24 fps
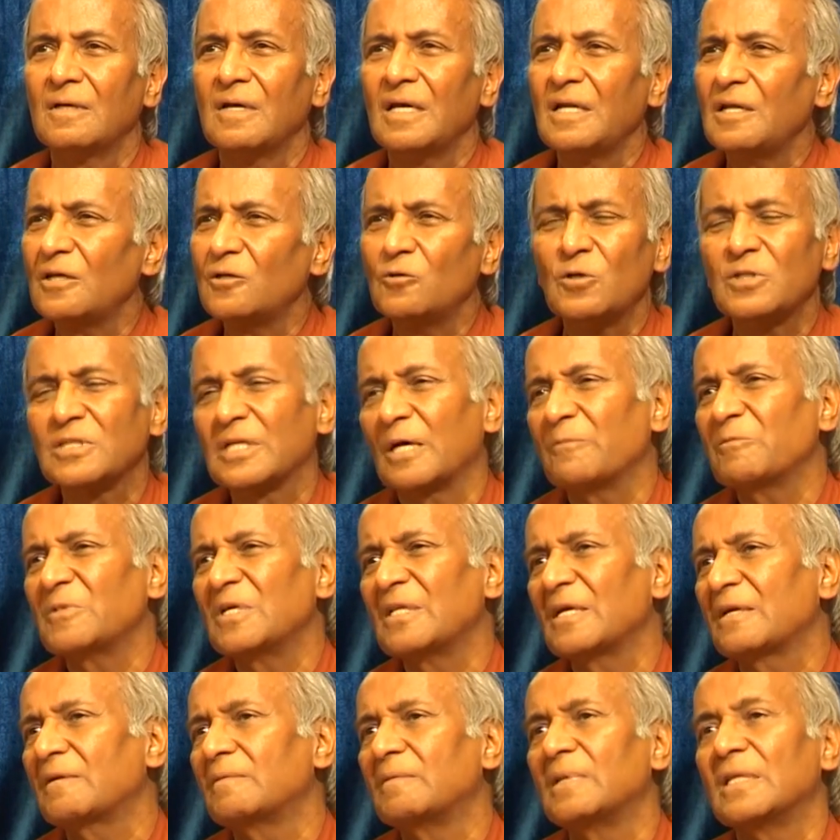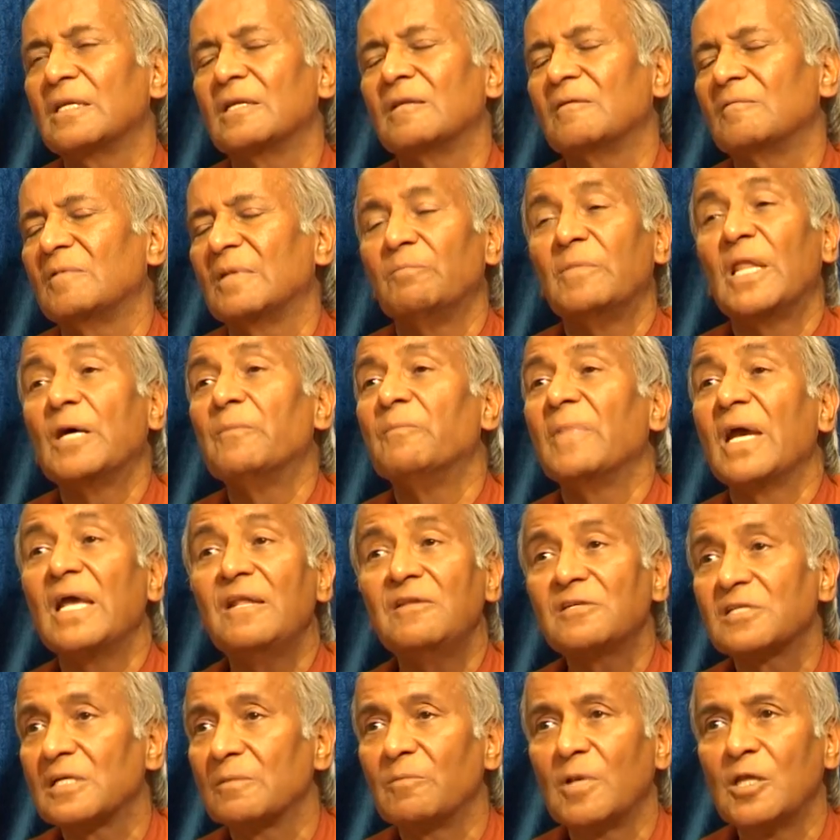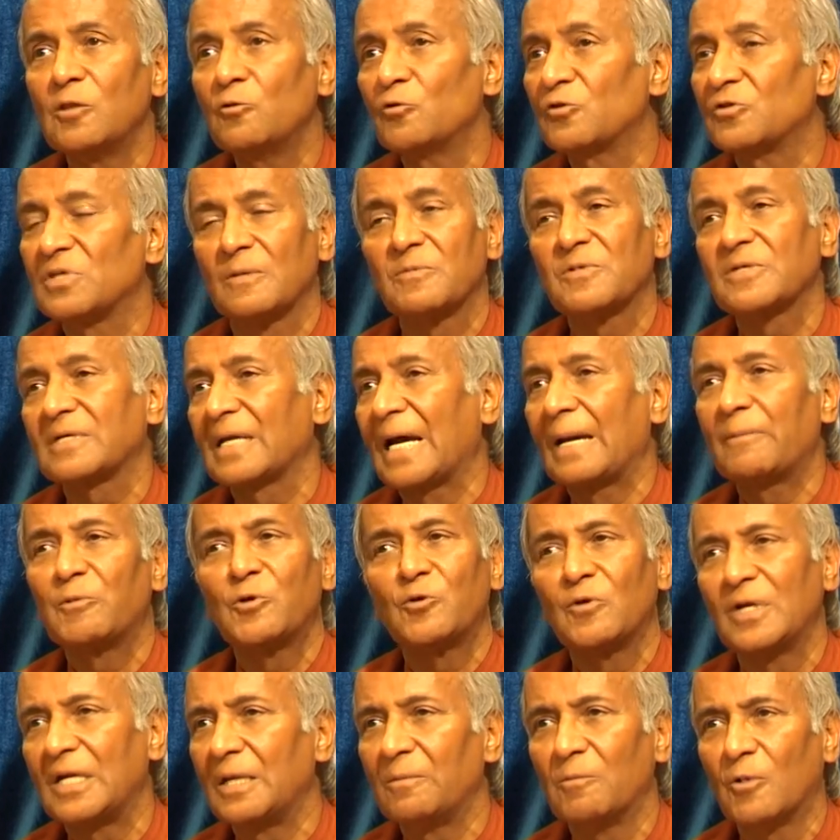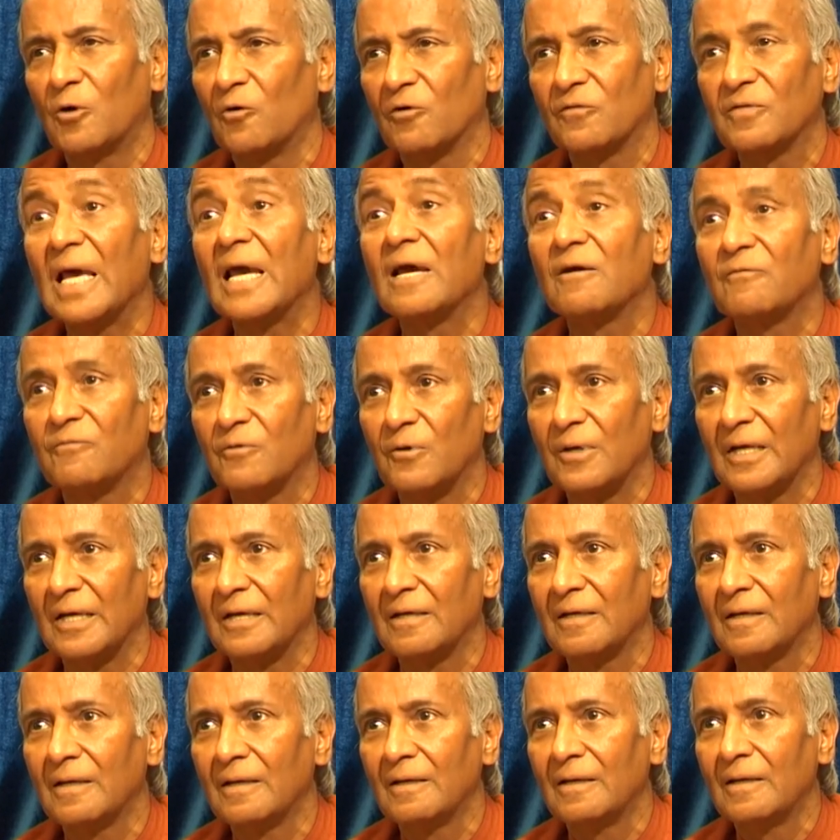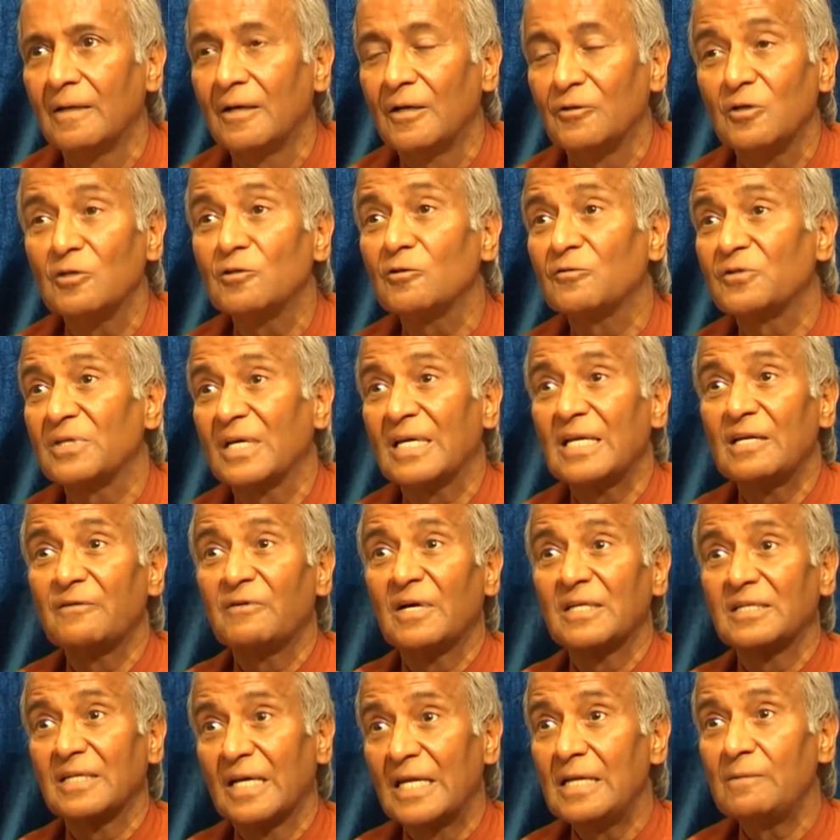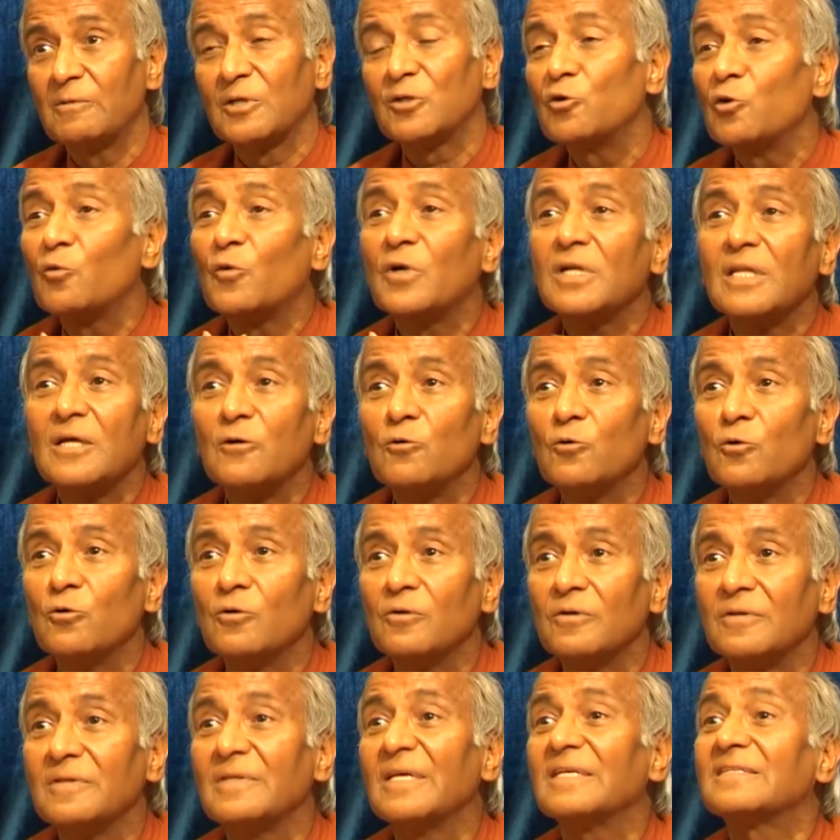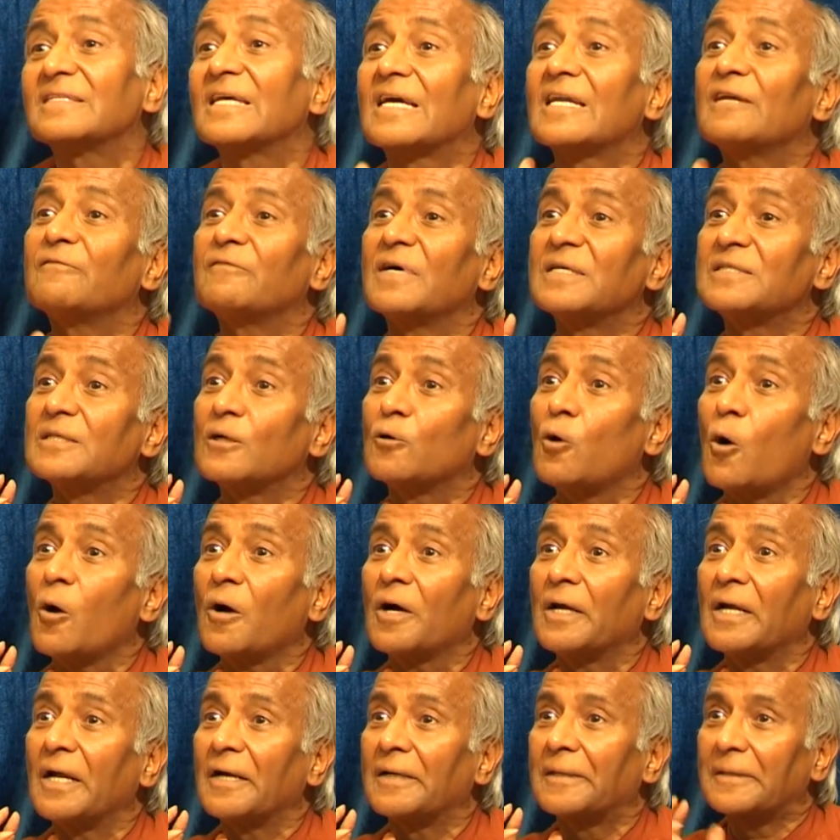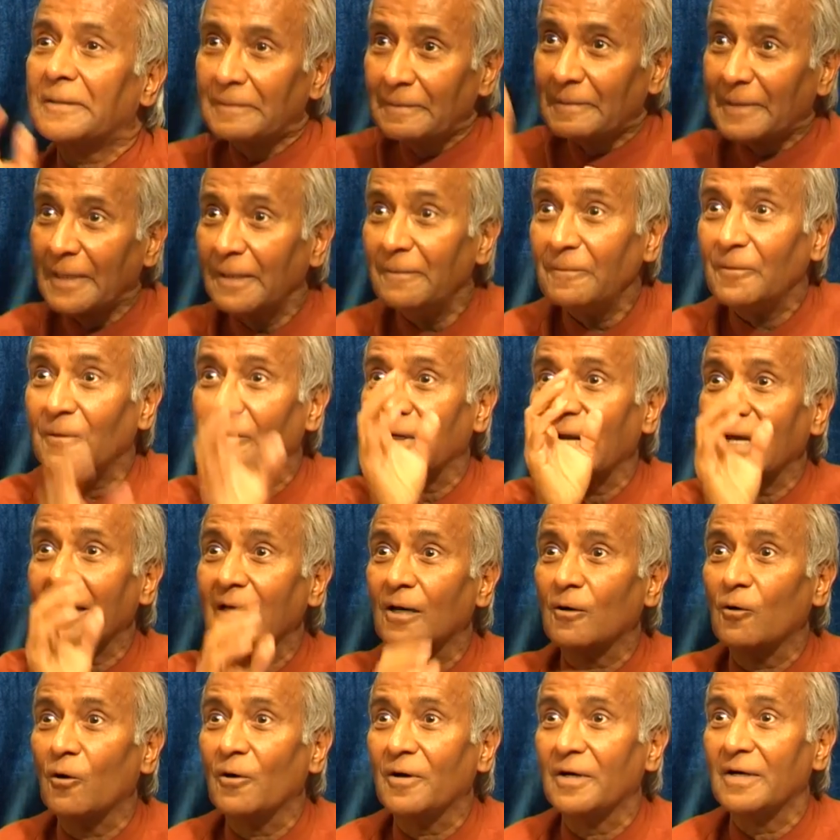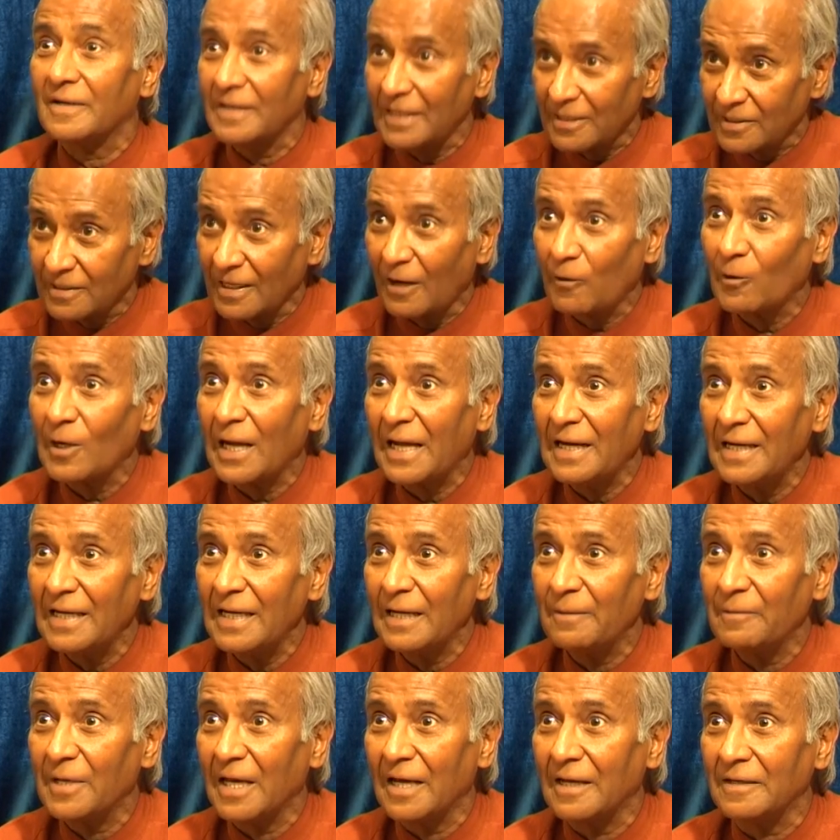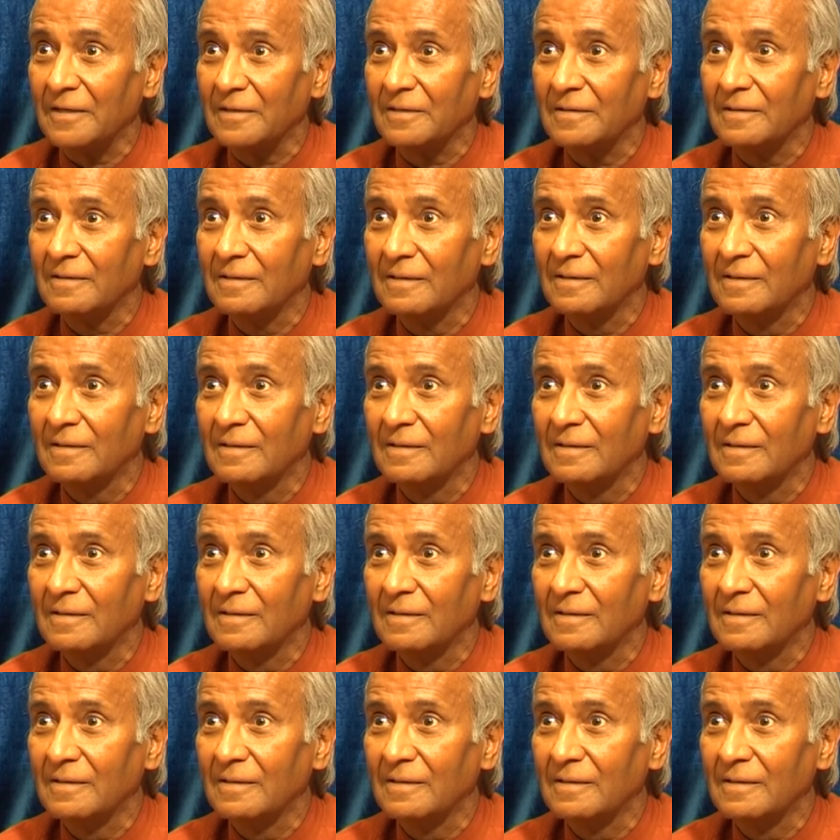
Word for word: It is not something that the mainstream Hindus subscribe to anymore, thankfully. So instead of sacrificing animals, do you know what they do? They sacrifice a coconut. They know, crack a coconut. That's the whole idea behind it.